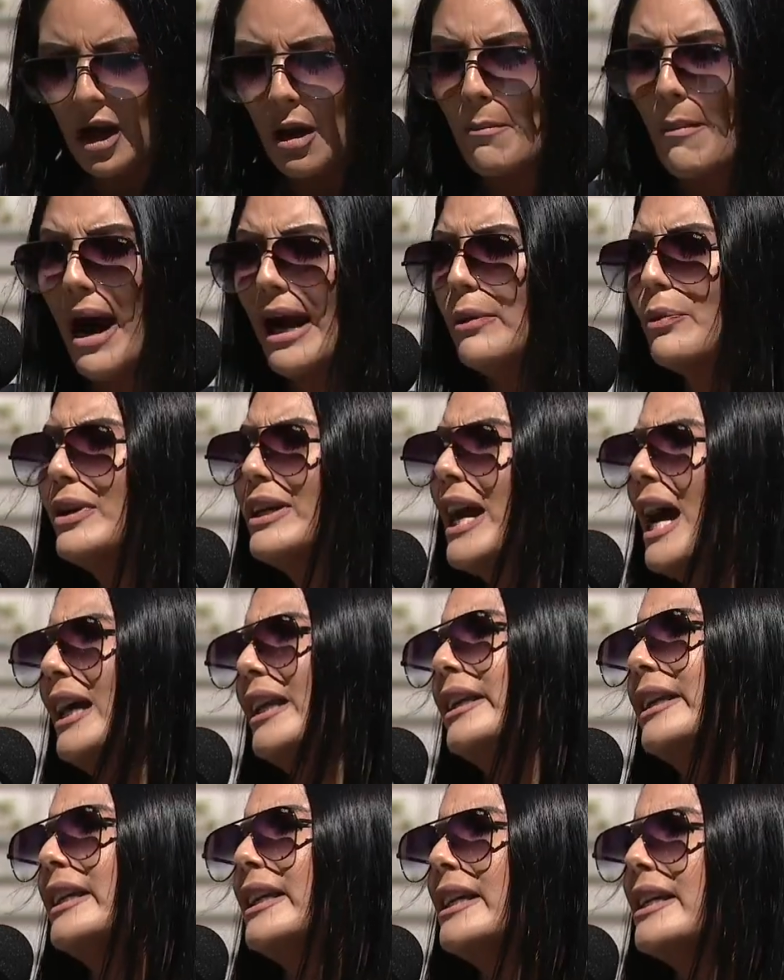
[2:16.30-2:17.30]
My
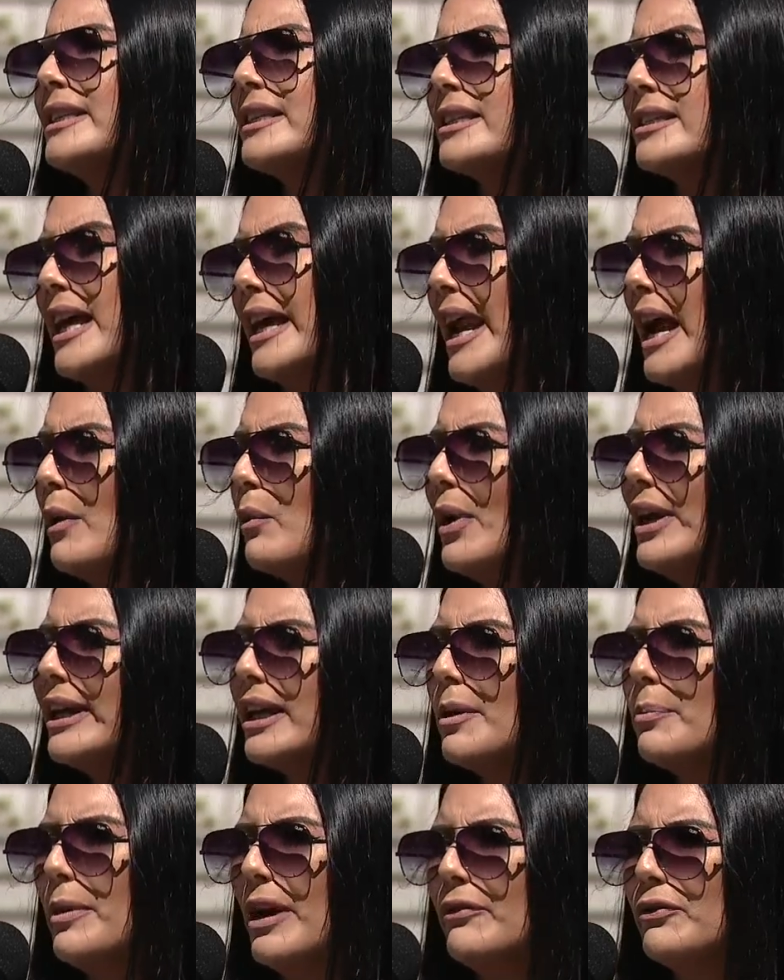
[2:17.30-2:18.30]
reality is, is that I wake
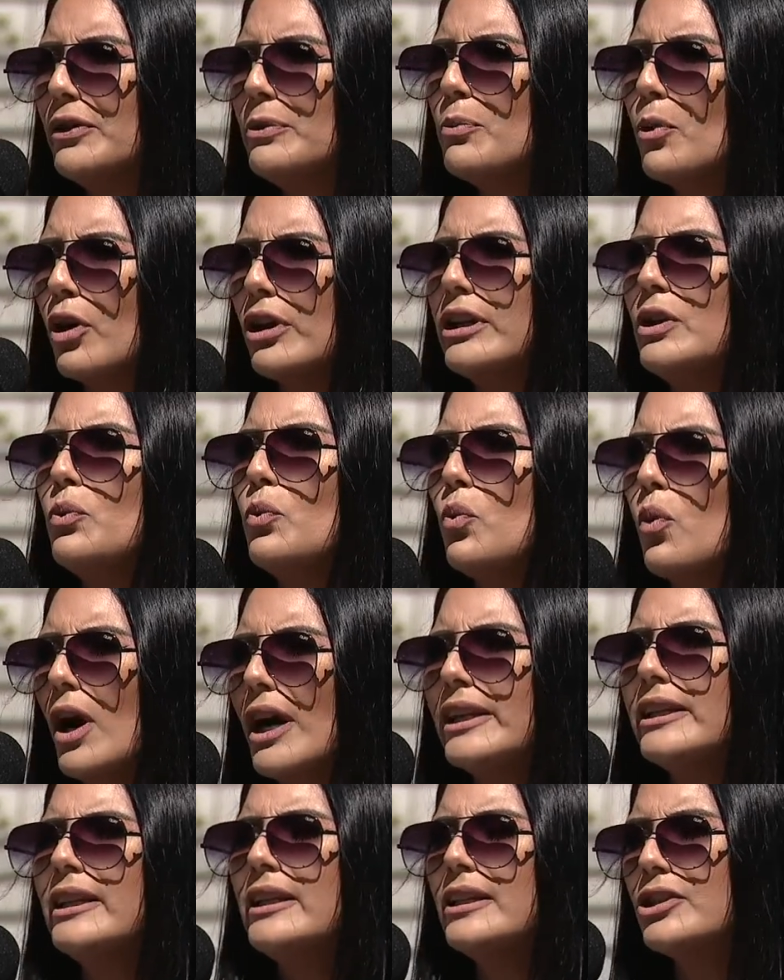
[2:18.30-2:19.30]
up every morning
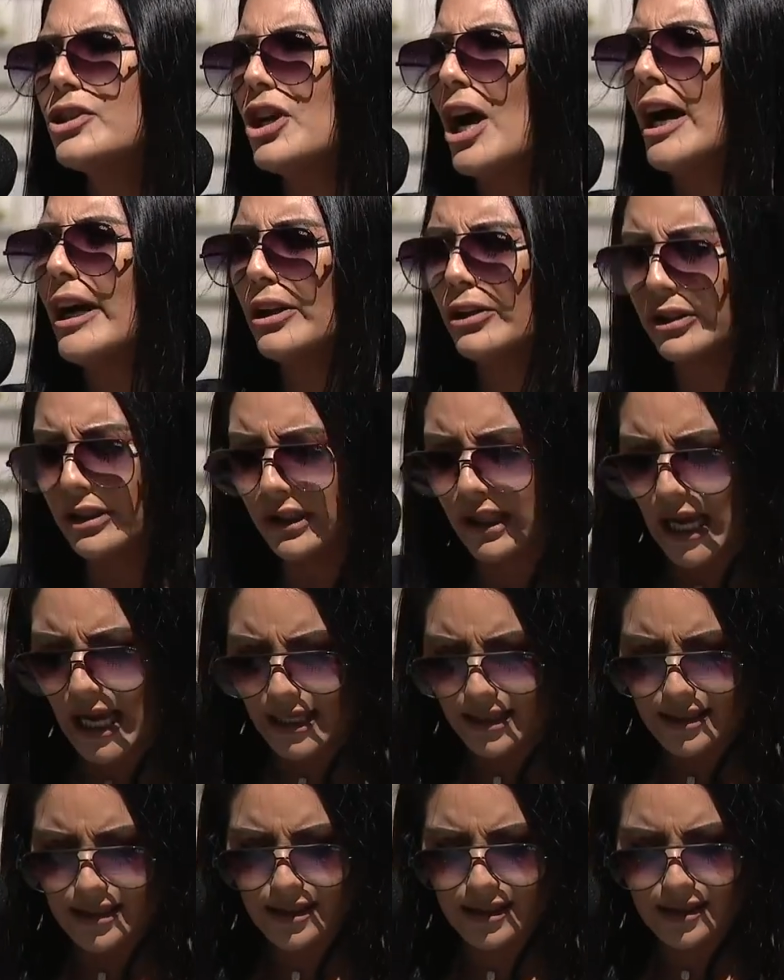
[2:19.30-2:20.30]
one child less.